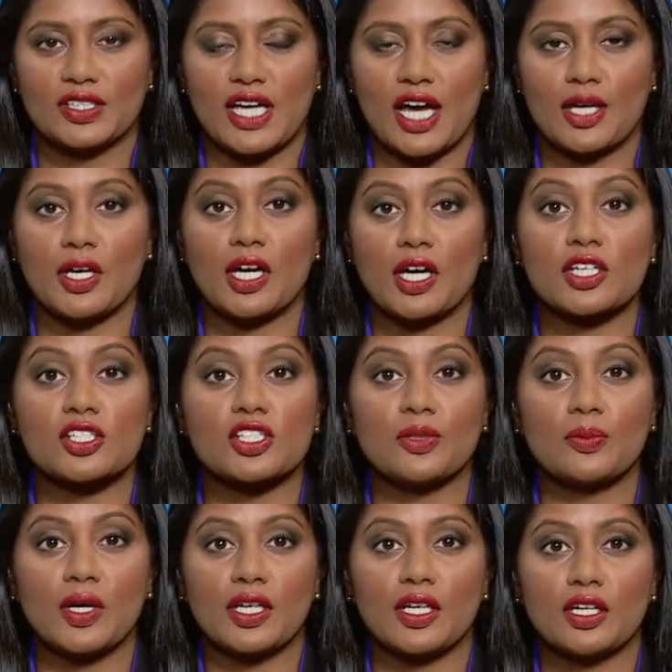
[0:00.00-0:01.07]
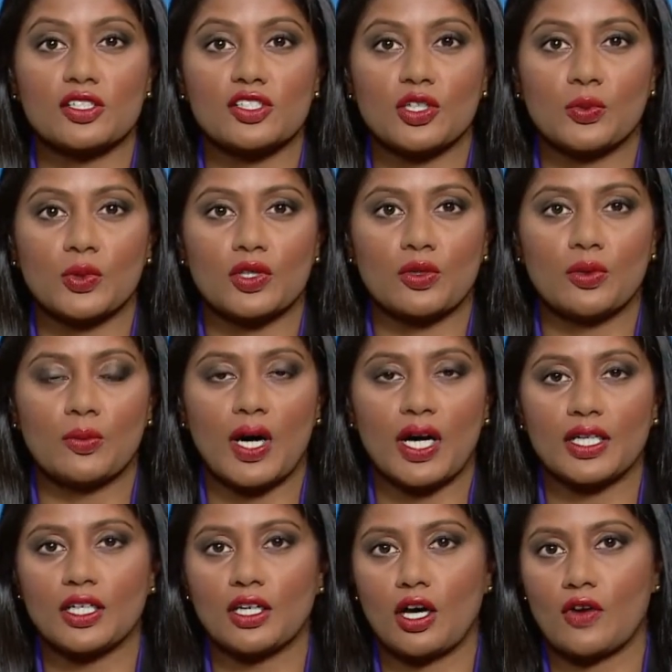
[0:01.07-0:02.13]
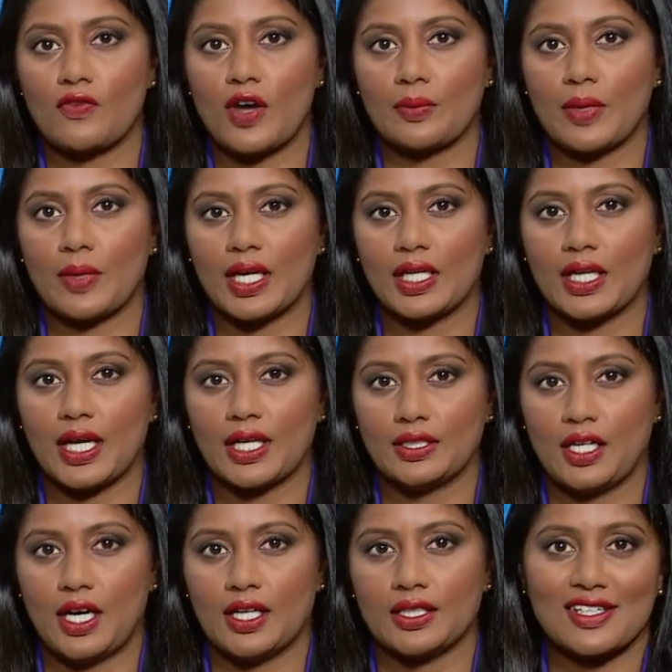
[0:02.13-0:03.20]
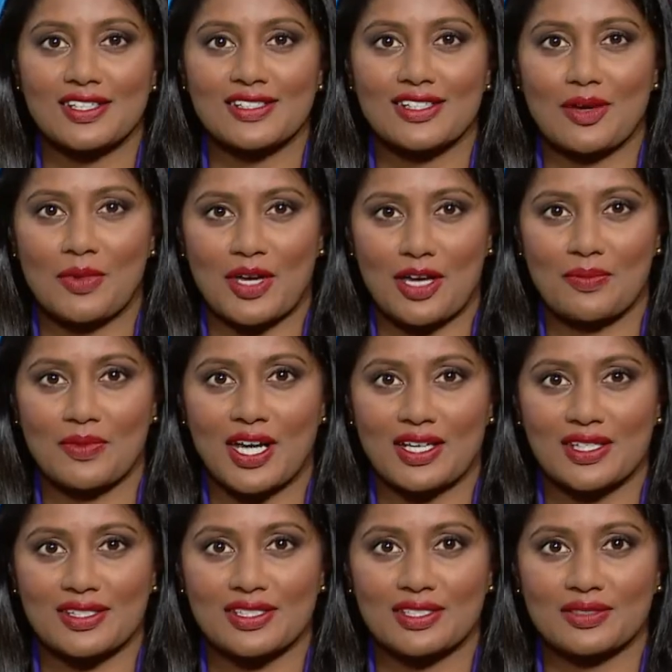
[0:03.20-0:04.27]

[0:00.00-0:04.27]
I'm Yashini Padayachee with a reminder of our main headline is coming up next.